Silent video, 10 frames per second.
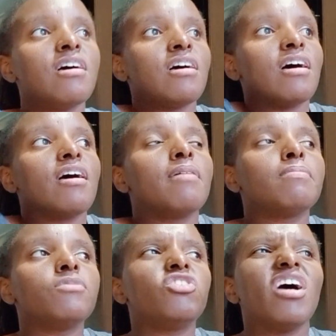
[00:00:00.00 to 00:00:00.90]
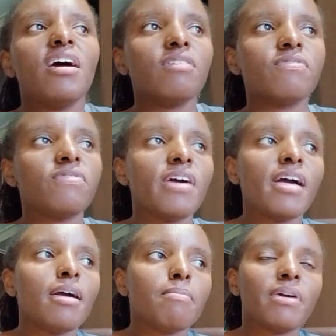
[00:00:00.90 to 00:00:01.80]
Jan,
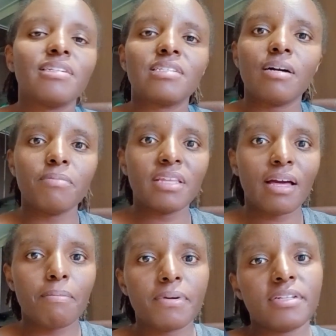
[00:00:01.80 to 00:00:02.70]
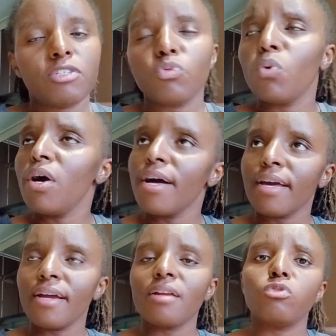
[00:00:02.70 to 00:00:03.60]
Feb, and something happened at work,
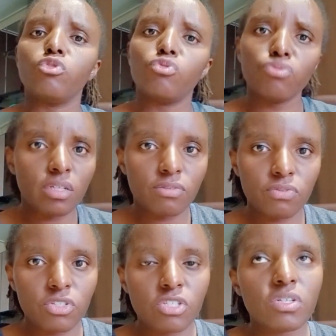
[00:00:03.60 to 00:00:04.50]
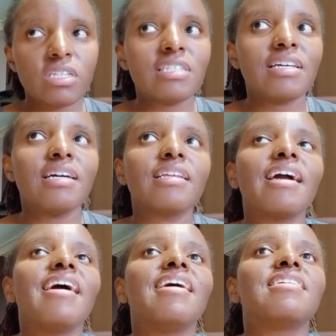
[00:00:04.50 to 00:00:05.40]
and I was really frustrated,
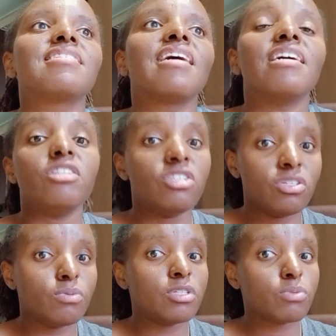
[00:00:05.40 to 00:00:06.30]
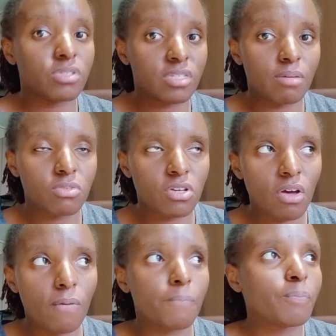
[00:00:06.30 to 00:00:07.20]
and I knew it was time to
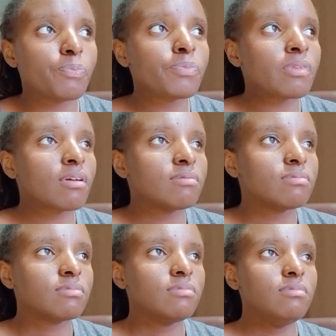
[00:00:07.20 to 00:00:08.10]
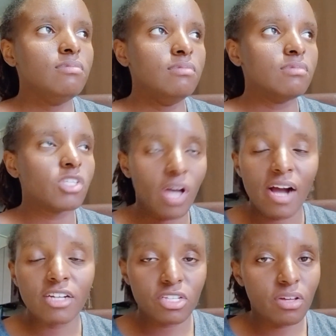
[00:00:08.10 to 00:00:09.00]
go. So I
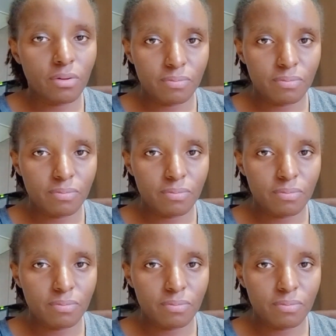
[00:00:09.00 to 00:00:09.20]
had to go.